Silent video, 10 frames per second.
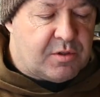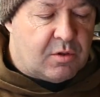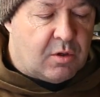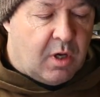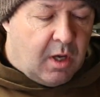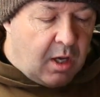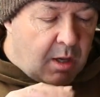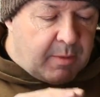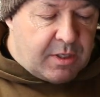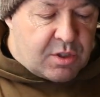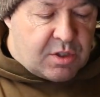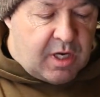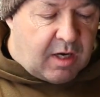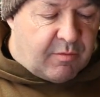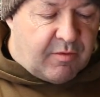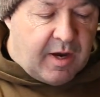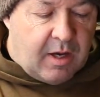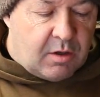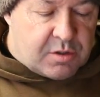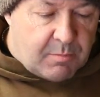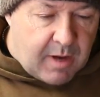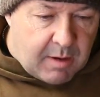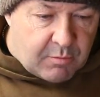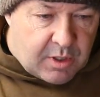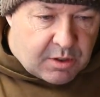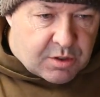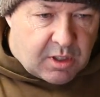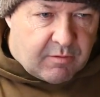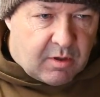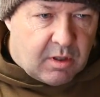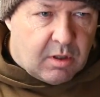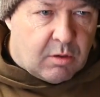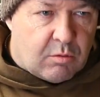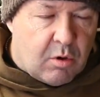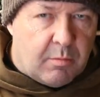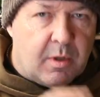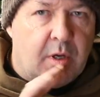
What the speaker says: so I might just take a file or some emery, just give it a little rub